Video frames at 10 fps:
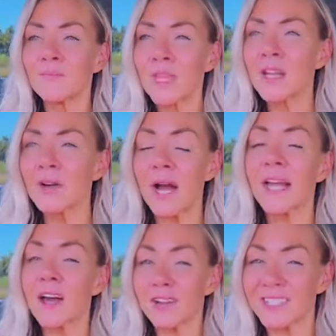You know,
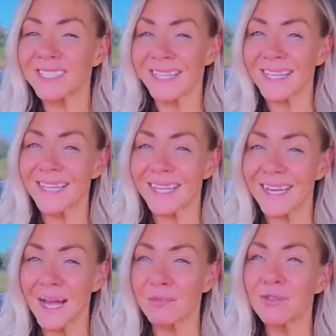I understand
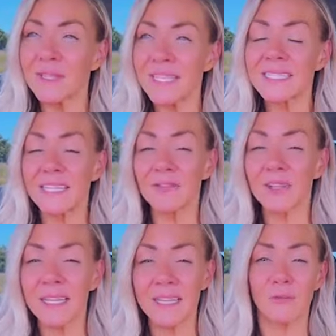that I'm doing things
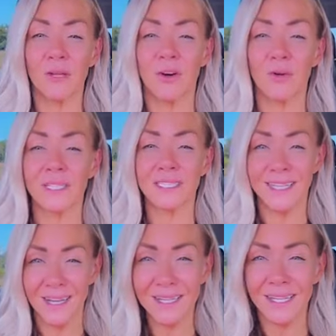differently than we've always
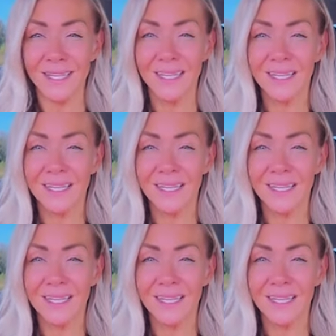done,